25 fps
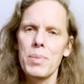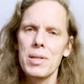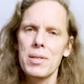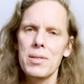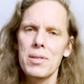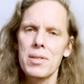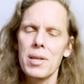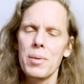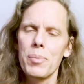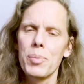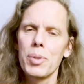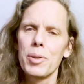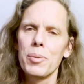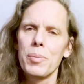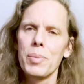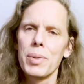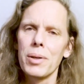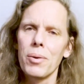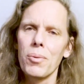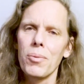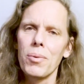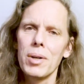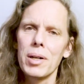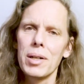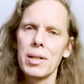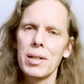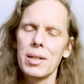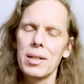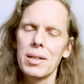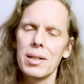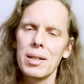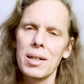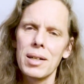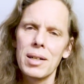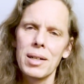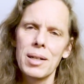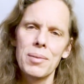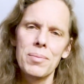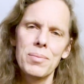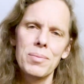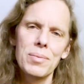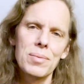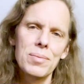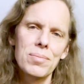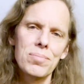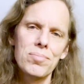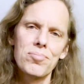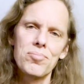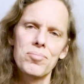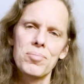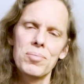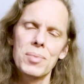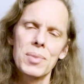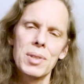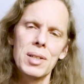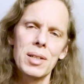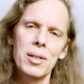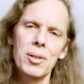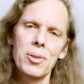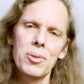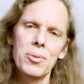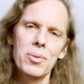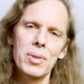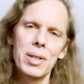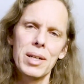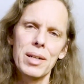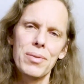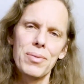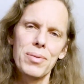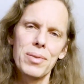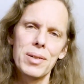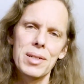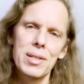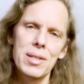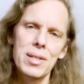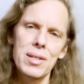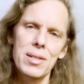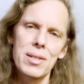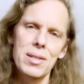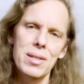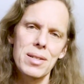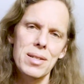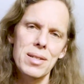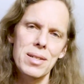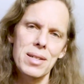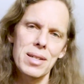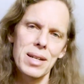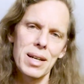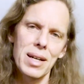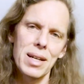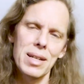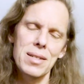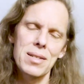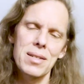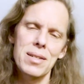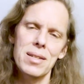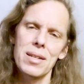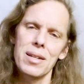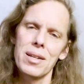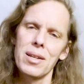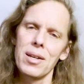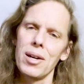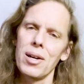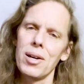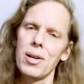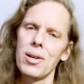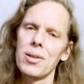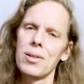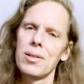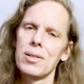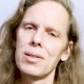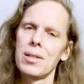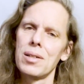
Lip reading: this simple, but one little riff which is just nice to know.